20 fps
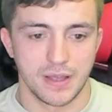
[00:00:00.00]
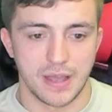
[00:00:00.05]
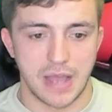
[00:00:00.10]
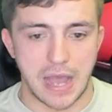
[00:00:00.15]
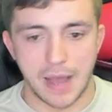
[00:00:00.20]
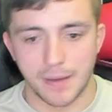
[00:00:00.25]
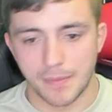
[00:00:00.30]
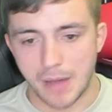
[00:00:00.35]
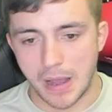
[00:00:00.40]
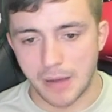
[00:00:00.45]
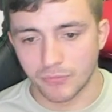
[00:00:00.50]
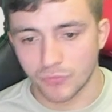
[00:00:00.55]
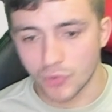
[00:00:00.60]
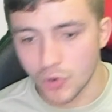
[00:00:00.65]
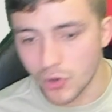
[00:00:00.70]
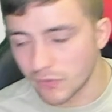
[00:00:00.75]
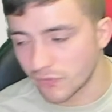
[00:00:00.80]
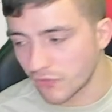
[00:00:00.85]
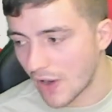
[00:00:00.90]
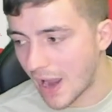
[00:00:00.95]
I'm
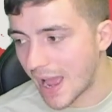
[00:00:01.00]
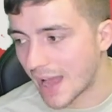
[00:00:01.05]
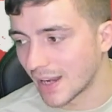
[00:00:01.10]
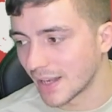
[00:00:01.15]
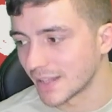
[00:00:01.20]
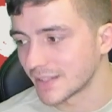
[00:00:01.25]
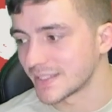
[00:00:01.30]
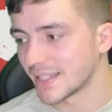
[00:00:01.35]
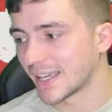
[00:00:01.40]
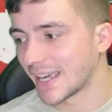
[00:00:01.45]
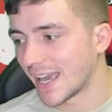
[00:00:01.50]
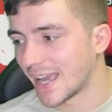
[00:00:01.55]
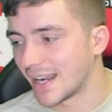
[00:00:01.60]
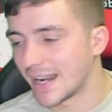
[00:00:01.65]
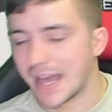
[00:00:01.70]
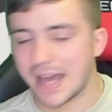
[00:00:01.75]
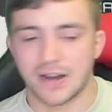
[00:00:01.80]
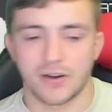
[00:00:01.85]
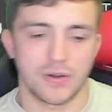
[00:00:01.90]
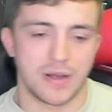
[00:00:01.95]
rooting for Alex. Again,
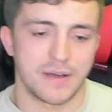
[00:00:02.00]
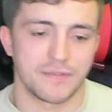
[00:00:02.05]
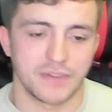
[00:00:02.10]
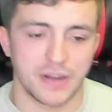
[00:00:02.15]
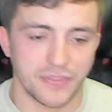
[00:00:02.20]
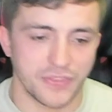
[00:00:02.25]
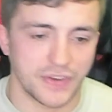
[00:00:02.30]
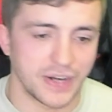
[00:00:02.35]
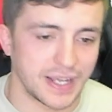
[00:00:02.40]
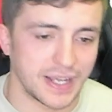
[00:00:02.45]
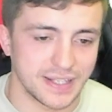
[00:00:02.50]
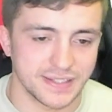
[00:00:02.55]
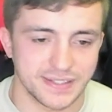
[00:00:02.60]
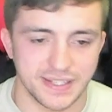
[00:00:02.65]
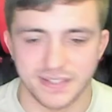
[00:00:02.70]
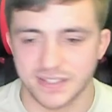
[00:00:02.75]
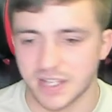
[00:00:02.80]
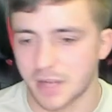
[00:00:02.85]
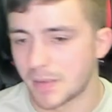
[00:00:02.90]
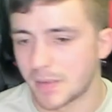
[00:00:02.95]
I don't have nothing against
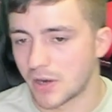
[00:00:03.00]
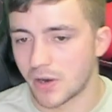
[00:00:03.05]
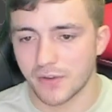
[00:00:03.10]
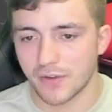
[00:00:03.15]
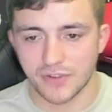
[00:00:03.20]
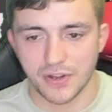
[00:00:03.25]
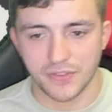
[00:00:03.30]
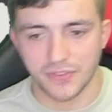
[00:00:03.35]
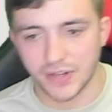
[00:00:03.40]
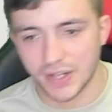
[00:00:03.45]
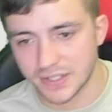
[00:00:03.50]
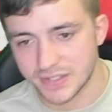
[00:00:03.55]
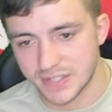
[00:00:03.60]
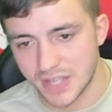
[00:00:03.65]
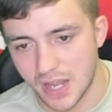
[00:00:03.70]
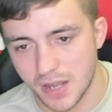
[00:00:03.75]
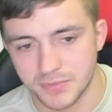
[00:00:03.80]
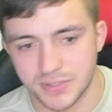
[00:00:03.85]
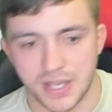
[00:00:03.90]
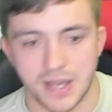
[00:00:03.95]
Islam. I don't have nothing against
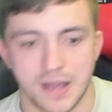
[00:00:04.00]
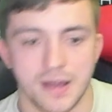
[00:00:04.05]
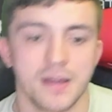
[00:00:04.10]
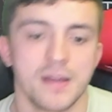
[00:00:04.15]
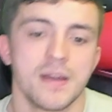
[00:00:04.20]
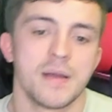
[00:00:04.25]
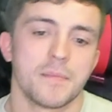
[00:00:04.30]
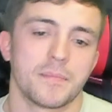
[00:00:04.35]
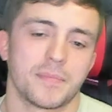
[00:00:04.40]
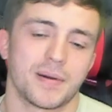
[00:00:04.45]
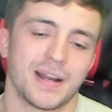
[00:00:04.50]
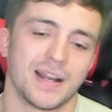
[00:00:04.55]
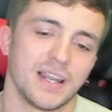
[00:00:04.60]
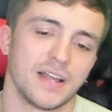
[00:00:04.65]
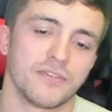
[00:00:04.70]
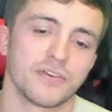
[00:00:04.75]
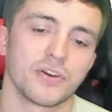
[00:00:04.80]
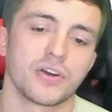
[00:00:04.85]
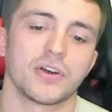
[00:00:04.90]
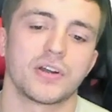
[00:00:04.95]
Hamza. But I
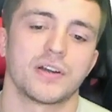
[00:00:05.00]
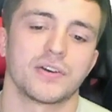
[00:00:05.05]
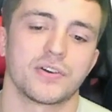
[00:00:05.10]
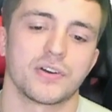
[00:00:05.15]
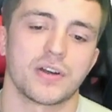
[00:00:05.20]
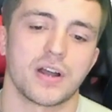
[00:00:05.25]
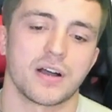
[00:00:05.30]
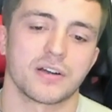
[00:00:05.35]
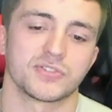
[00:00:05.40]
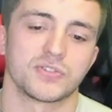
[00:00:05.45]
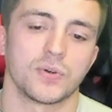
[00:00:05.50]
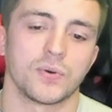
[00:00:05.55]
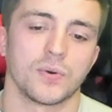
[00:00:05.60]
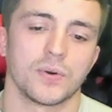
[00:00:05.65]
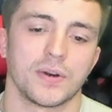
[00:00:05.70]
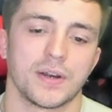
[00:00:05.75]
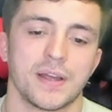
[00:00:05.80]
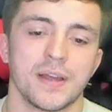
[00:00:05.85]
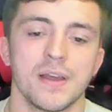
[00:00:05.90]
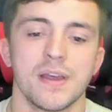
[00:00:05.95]
love a good underdog
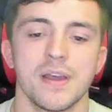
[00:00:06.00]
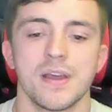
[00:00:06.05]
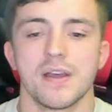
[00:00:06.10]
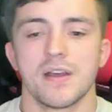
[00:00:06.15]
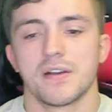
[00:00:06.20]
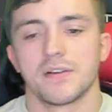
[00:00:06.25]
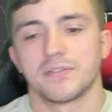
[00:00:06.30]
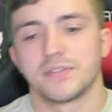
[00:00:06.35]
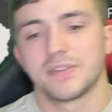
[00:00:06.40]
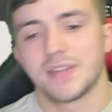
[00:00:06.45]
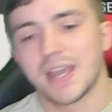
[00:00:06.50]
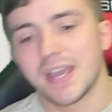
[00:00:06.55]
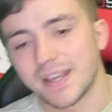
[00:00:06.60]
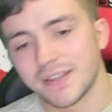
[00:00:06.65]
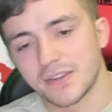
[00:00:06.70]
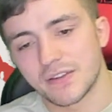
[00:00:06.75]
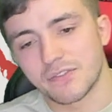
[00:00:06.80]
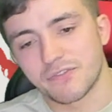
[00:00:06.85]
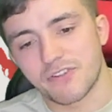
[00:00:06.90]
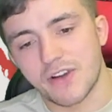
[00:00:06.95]
story. Taking
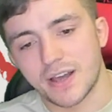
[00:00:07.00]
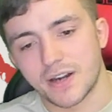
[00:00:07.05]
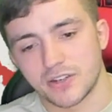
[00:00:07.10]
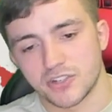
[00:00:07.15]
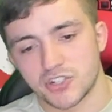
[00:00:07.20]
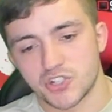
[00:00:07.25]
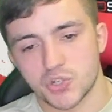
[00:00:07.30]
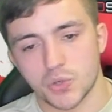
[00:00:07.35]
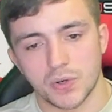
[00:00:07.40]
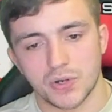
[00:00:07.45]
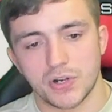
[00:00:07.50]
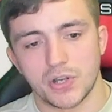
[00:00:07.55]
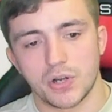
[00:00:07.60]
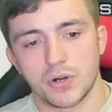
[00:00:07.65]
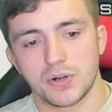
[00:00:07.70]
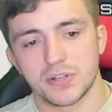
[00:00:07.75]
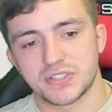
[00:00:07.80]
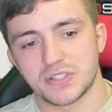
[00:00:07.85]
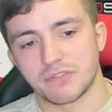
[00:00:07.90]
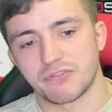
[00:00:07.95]
the fight on short
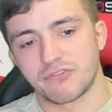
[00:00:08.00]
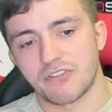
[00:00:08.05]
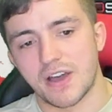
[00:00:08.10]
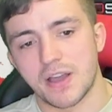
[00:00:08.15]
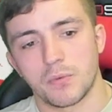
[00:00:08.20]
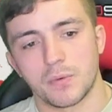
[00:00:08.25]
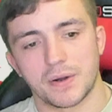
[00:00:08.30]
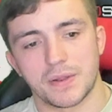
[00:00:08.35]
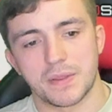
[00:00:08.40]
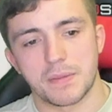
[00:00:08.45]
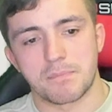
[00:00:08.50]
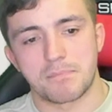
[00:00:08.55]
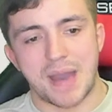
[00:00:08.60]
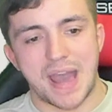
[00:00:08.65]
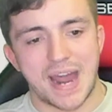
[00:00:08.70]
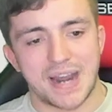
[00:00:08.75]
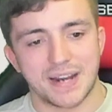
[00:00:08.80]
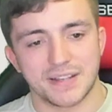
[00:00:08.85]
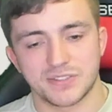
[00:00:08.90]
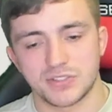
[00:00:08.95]
notice to fight one of the
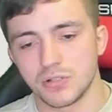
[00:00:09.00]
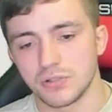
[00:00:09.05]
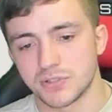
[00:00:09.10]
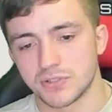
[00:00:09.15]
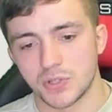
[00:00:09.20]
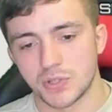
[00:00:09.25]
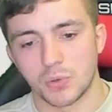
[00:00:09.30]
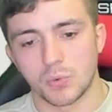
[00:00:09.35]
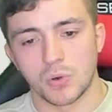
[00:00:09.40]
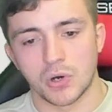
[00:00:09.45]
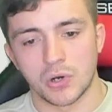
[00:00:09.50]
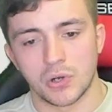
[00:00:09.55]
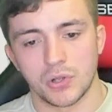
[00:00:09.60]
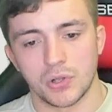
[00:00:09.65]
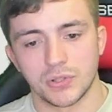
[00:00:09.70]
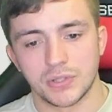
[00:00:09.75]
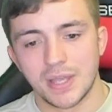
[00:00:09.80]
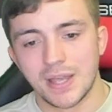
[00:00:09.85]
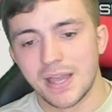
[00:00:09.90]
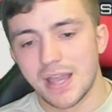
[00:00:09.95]
baddest dudes in the
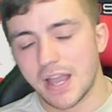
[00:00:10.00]
world.